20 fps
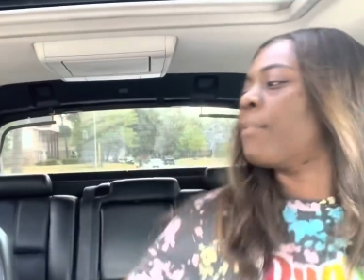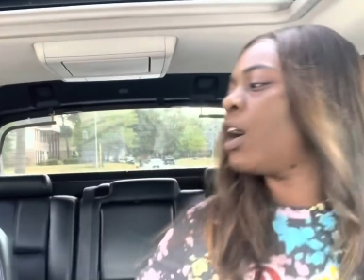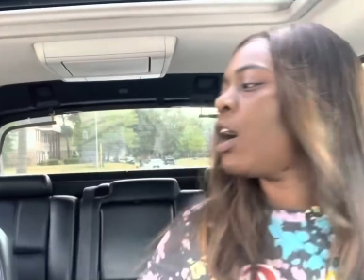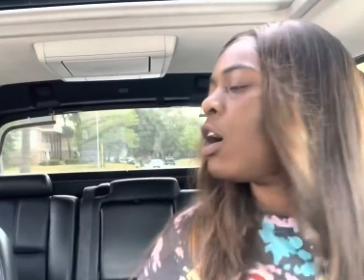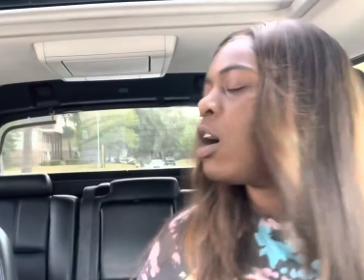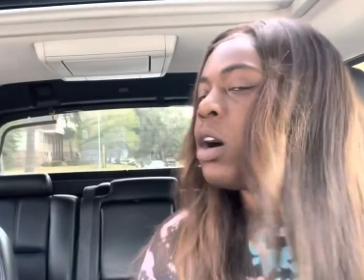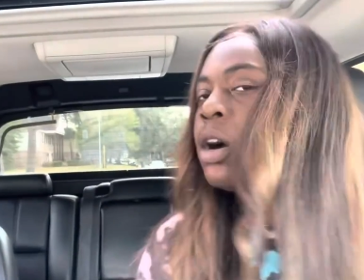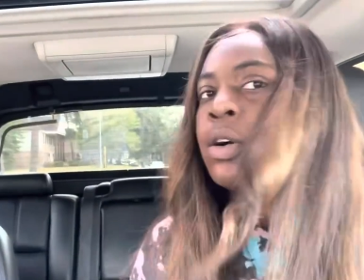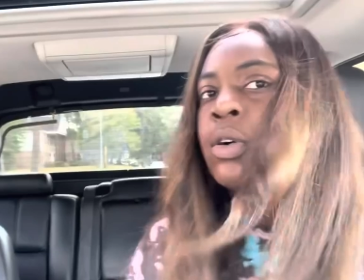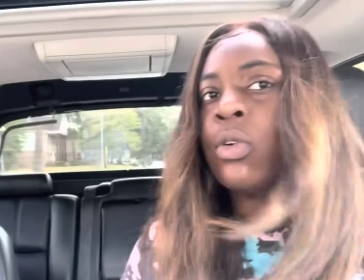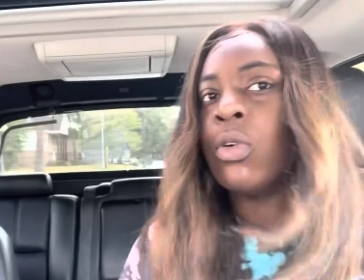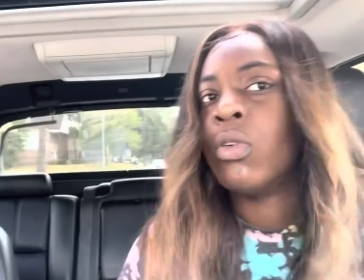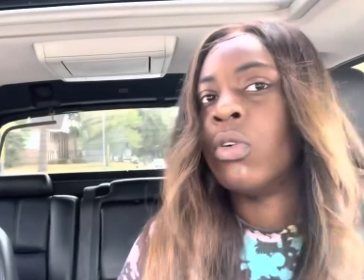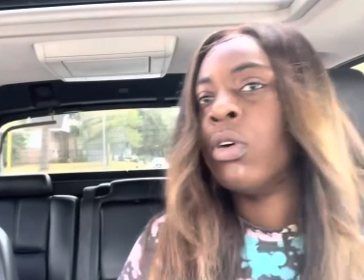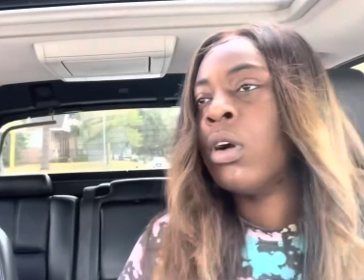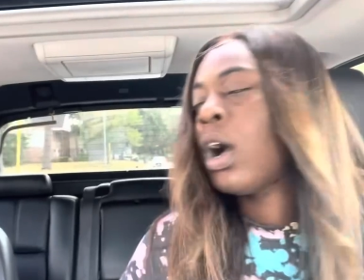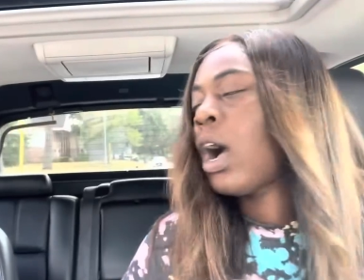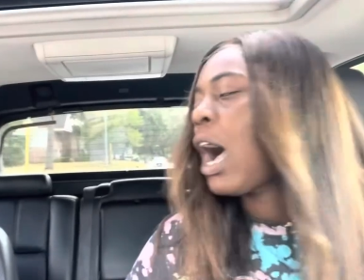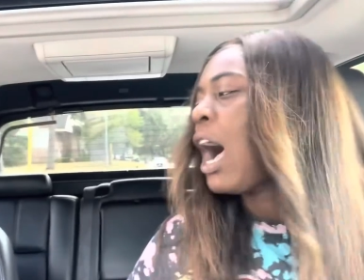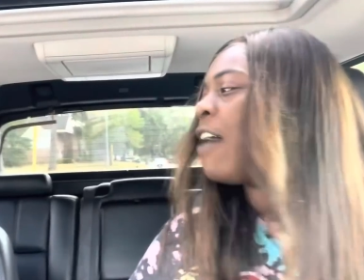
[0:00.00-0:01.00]
Bro,
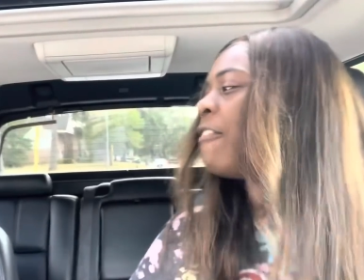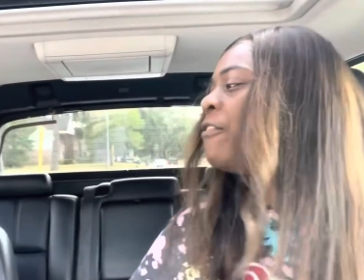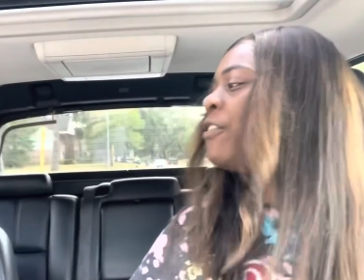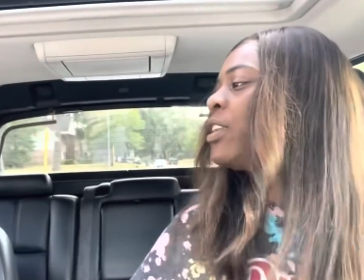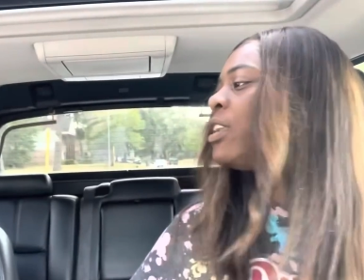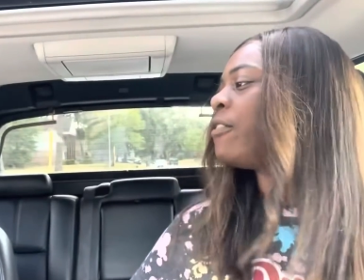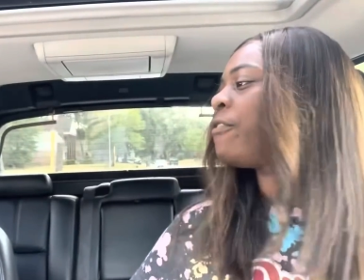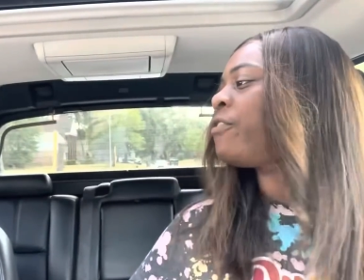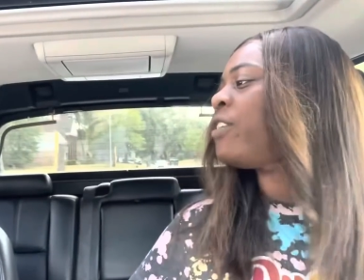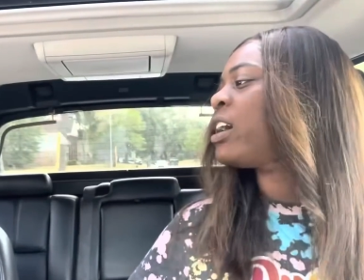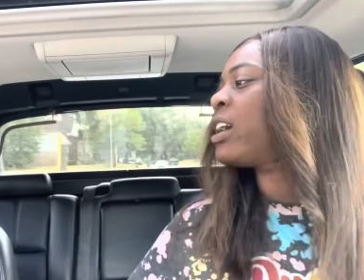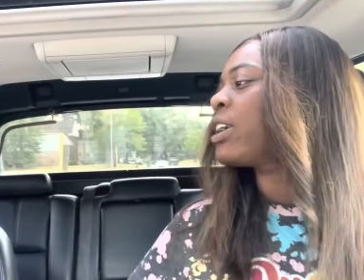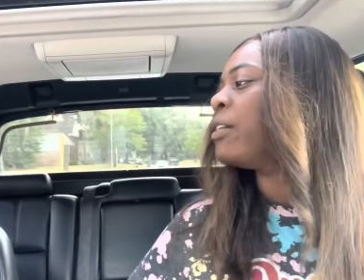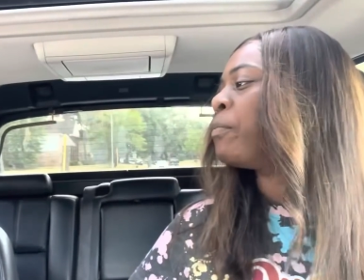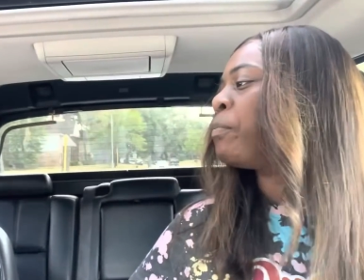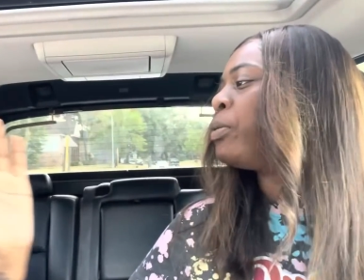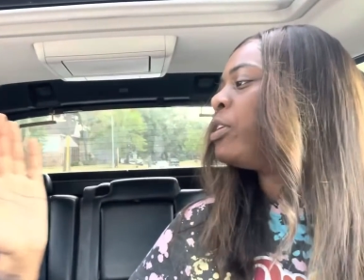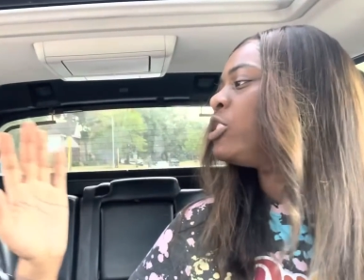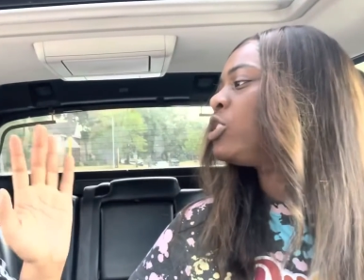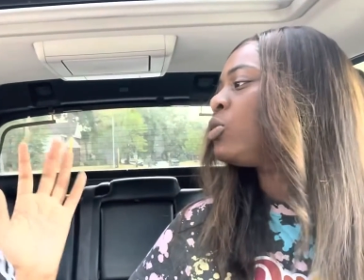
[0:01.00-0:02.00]
I'm finna fucking
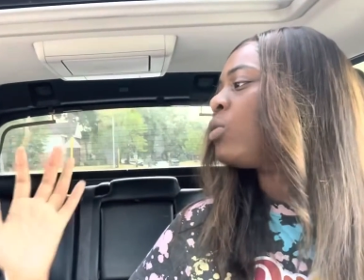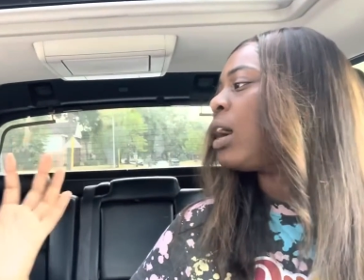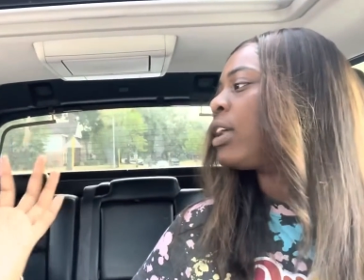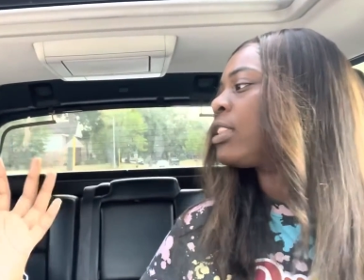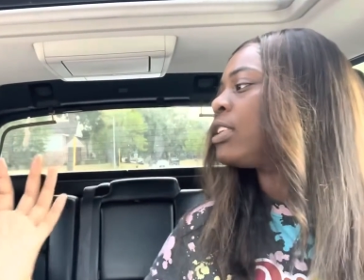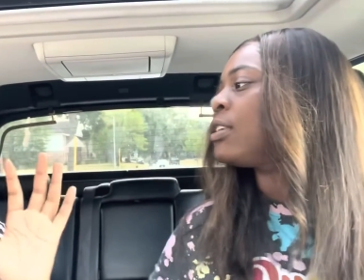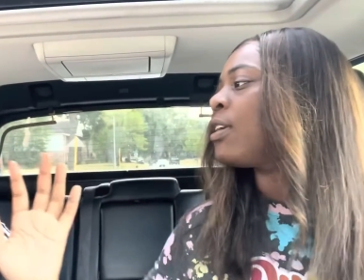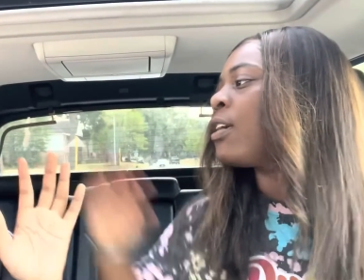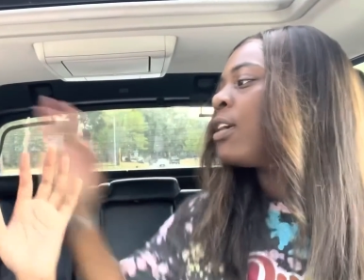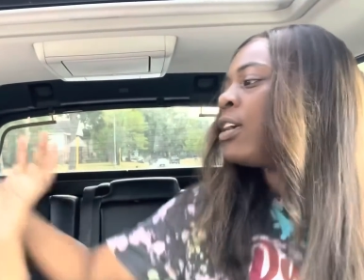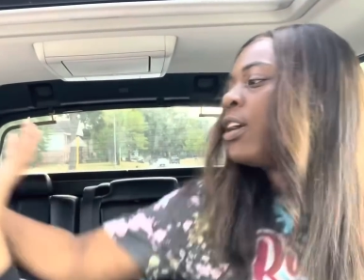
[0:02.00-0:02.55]
push you out the